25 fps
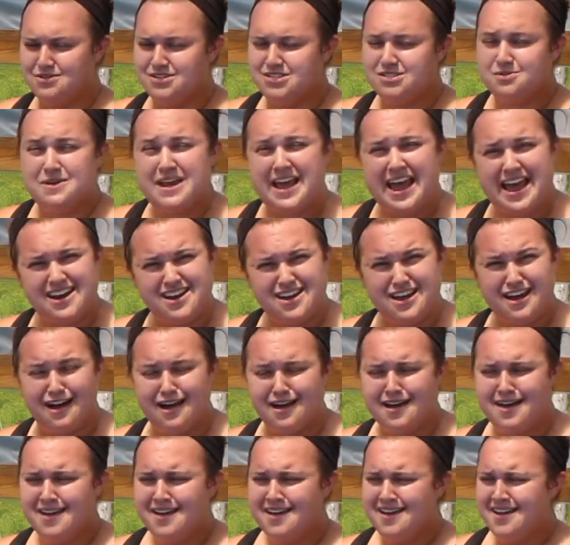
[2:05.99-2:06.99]
So we had to
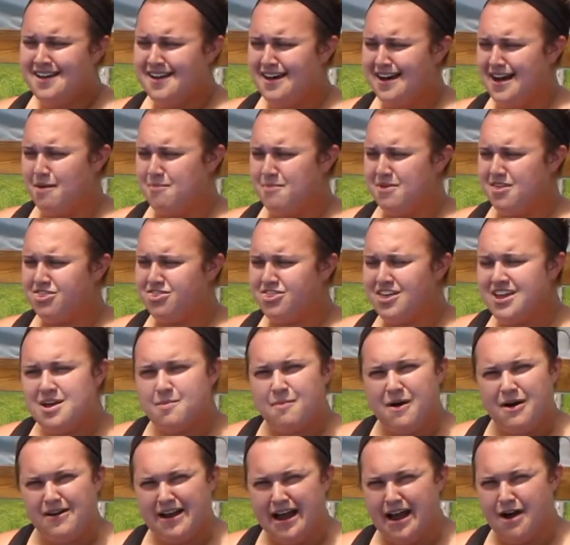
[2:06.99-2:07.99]
think
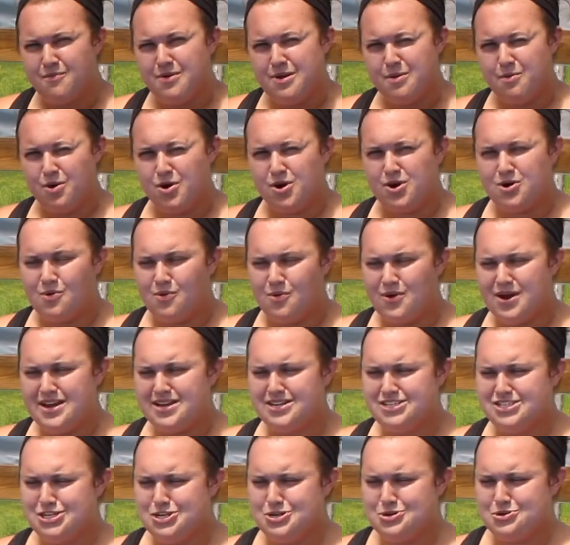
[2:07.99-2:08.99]
about how we were going
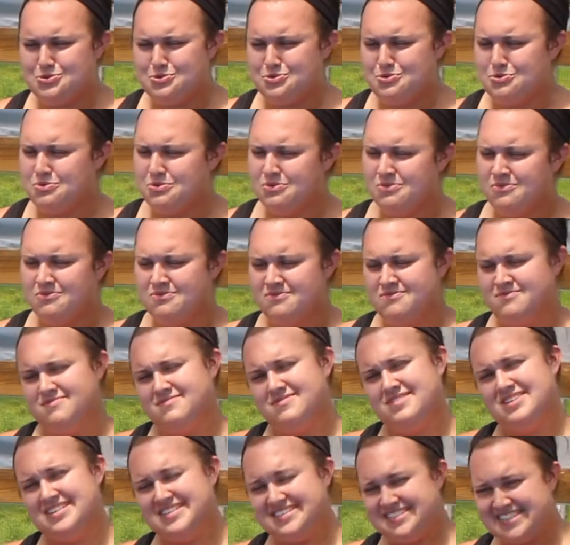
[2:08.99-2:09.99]
to
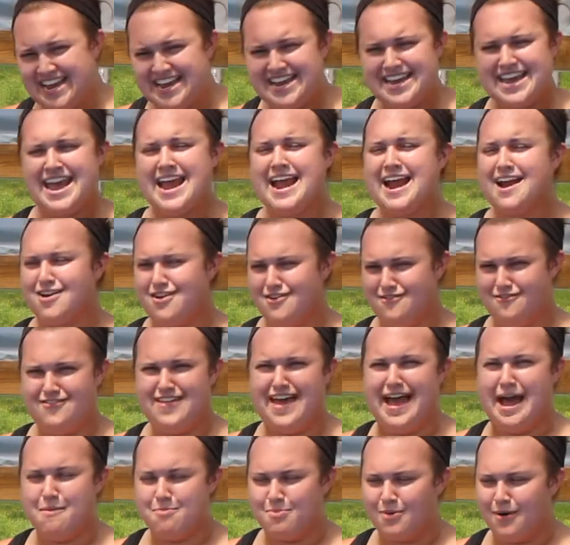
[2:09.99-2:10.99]
take care of
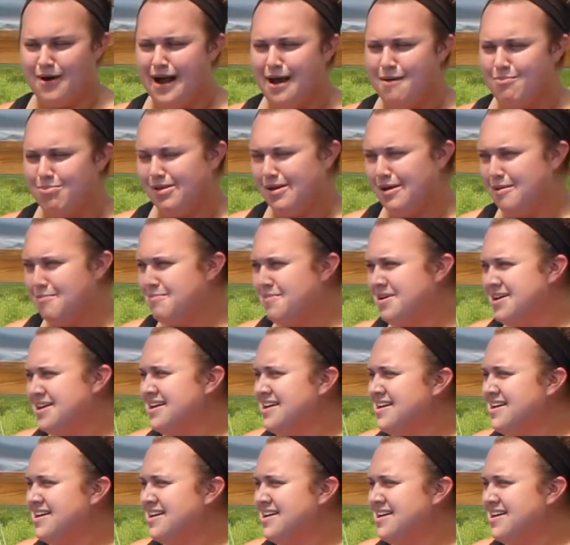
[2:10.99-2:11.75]
that problem.